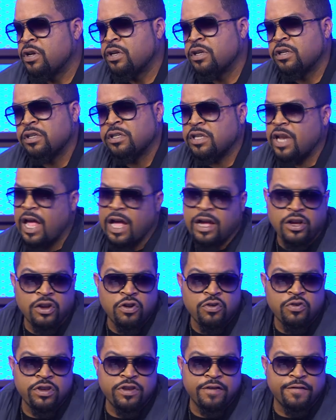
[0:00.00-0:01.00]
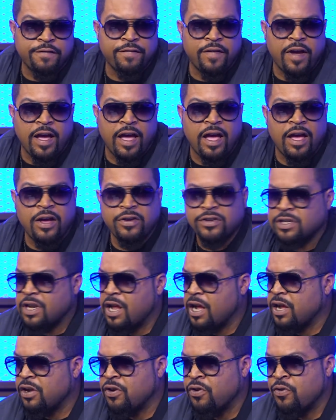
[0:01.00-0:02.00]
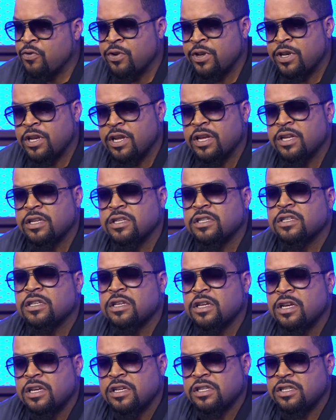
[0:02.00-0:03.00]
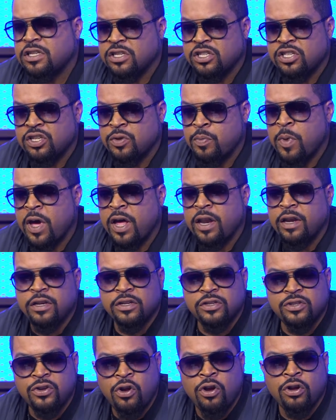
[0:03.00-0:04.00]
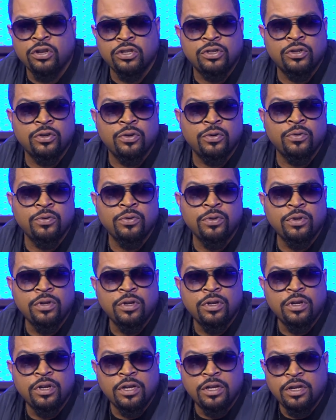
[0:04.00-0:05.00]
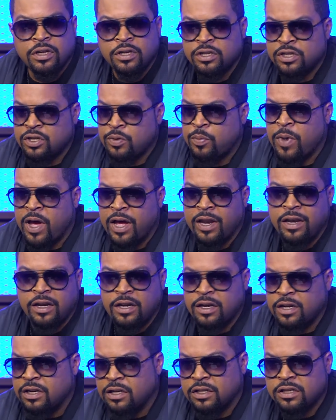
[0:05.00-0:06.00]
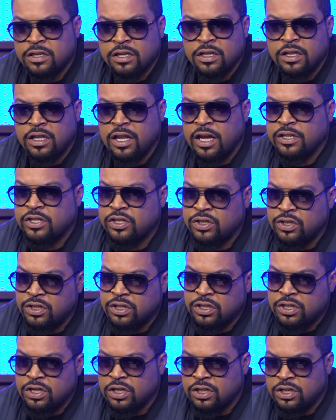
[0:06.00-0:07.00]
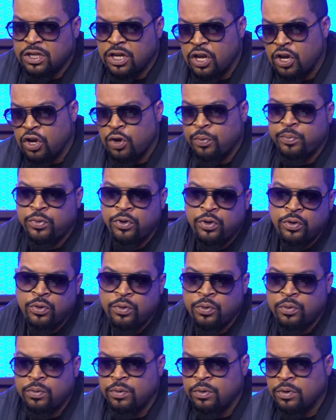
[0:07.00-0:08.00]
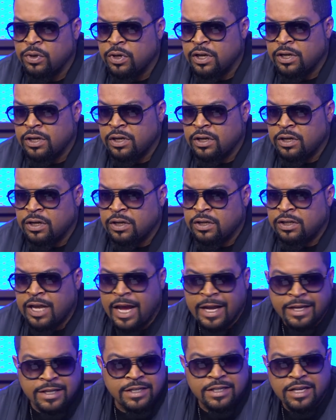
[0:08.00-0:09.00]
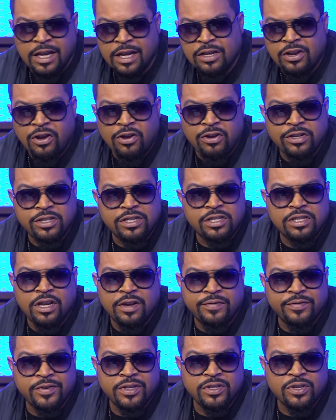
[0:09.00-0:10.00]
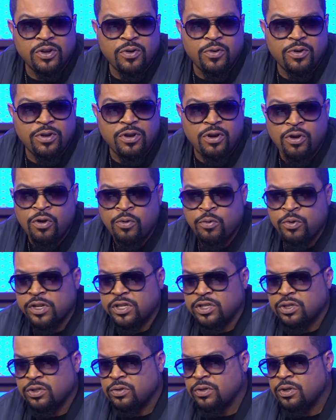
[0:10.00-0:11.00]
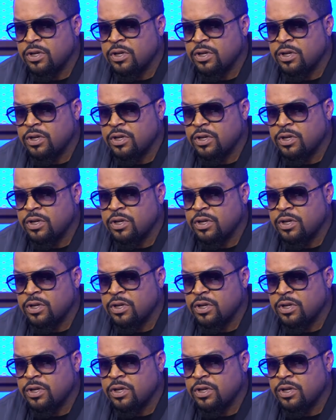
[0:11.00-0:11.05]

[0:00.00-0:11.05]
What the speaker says: it's not gonna go in your file, it's not gonna go in this. It's just somebody to talk to, somebody to help you dissect all this stuff that's going on with you.